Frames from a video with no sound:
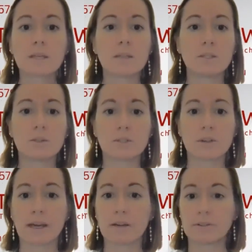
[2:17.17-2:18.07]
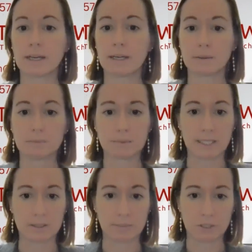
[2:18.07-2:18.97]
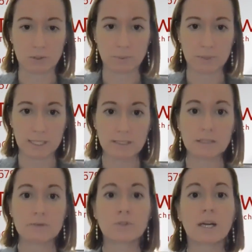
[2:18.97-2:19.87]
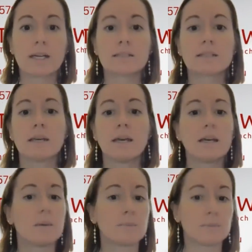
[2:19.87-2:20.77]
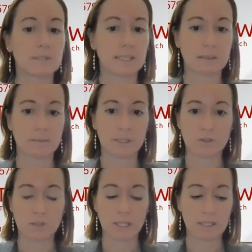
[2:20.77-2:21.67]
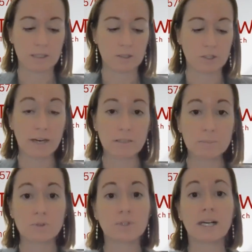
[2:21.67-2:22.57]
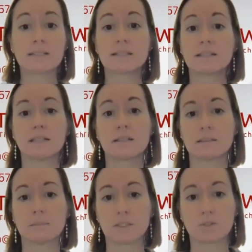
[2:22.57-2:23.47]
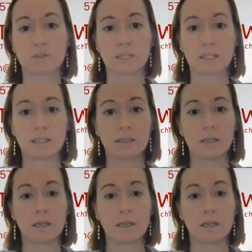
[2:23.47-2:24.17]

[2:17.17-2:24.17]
You can also have a testamentary protective trust, testamentary charitable trust, testamentary